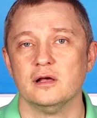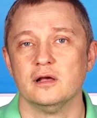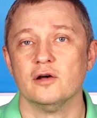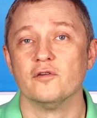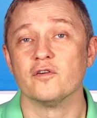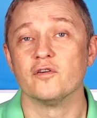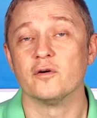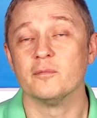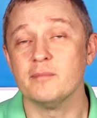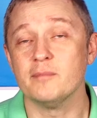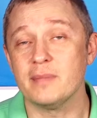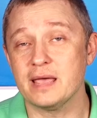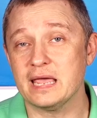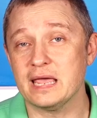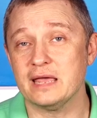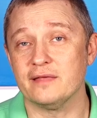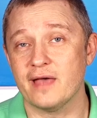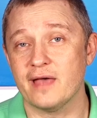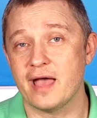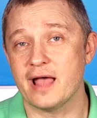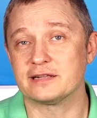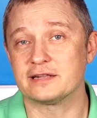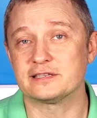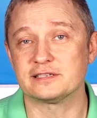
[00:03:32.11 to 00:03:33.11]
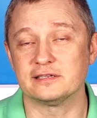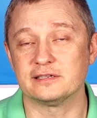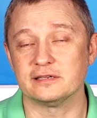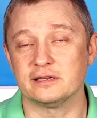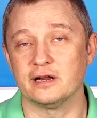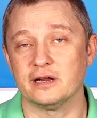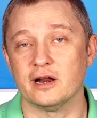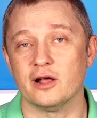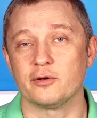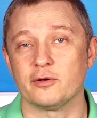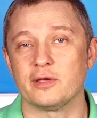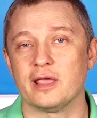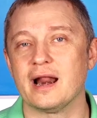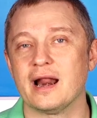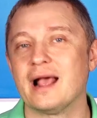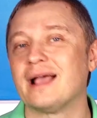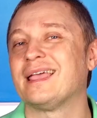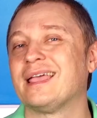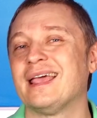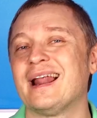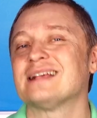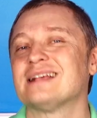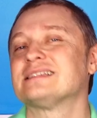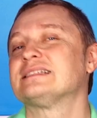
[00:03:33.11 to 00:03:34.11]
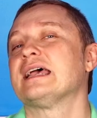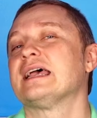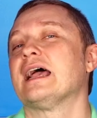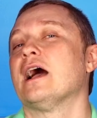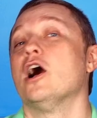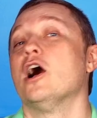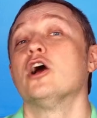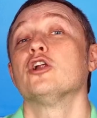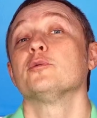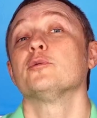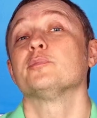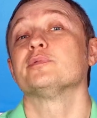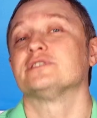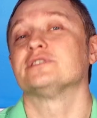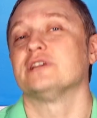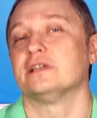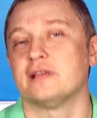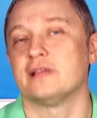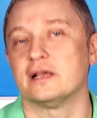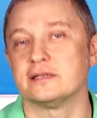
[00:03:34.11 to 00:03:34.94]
For me, that's, you know, can I say 100%